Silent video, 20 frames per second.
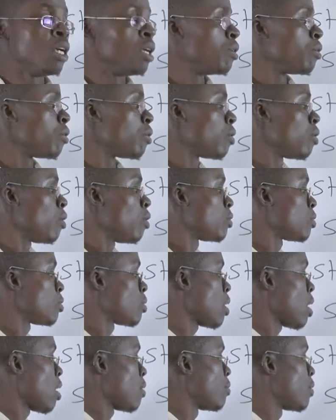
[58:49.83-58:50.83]
you will
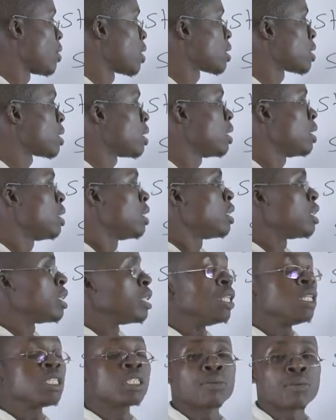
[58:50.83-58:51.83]
also affect
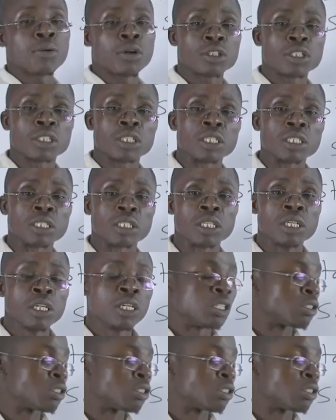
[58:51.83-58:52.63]
these processes.